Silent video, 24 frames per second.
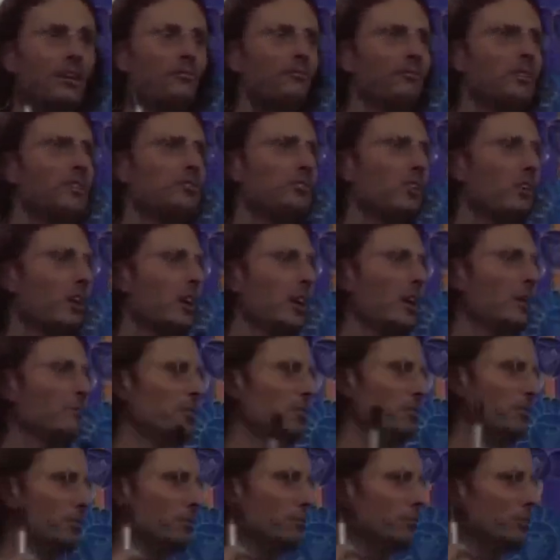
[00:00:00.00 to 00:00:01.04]
Every
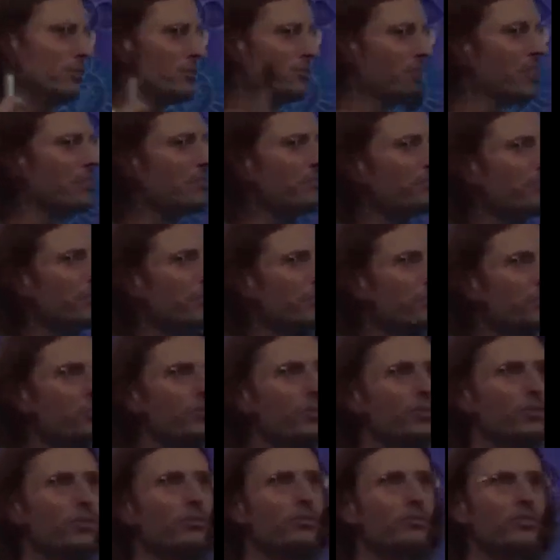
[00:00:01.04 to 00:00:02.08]
time you resist the
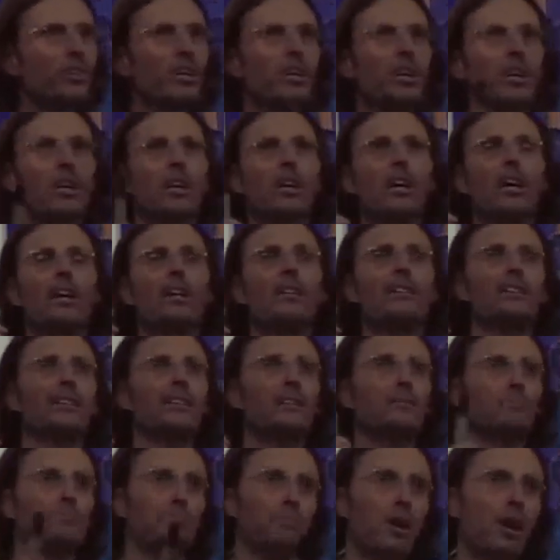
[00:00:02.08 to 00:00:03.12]
truth,
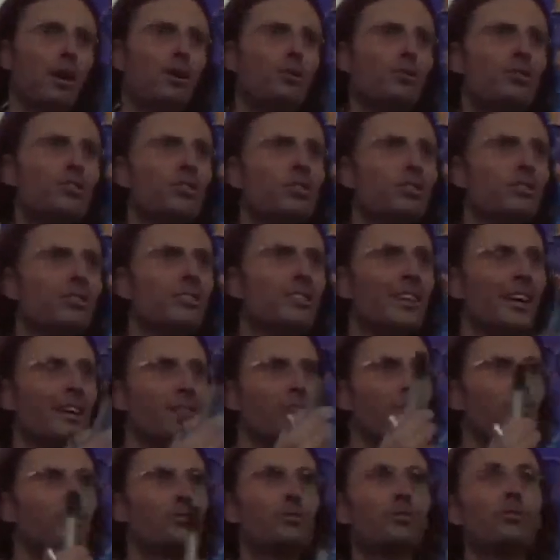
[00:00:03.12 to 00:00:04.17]
the emotion
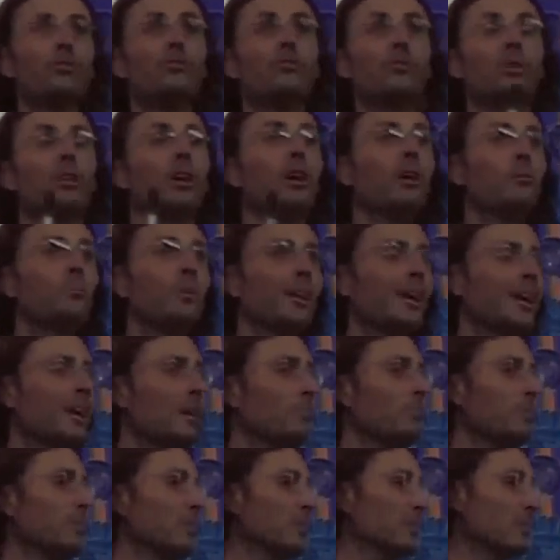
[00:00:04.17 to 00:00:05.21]
that the truth will open
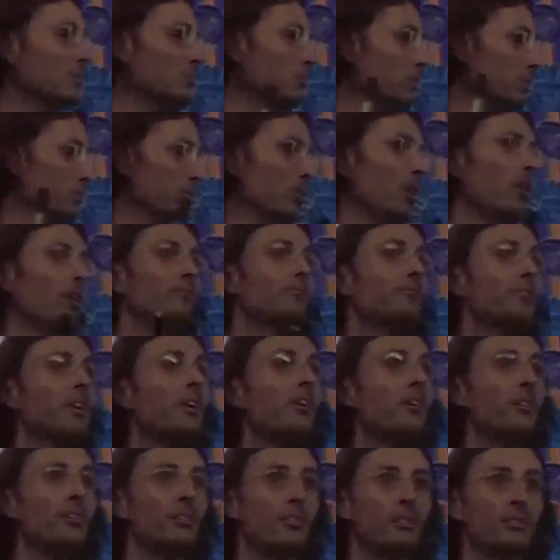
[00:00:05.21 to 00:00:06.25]
up will not
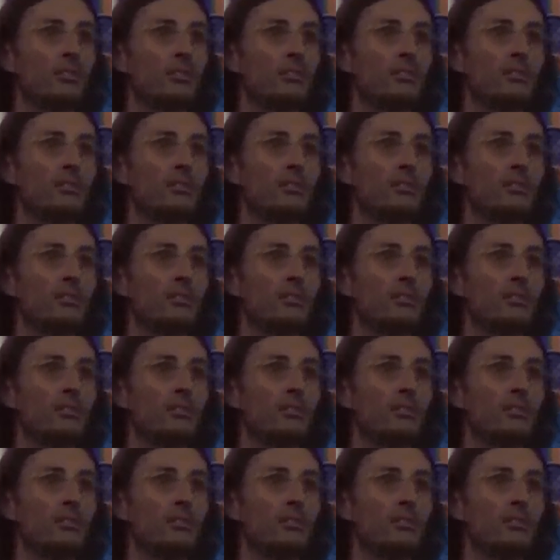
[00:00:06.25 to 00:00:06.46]
flow.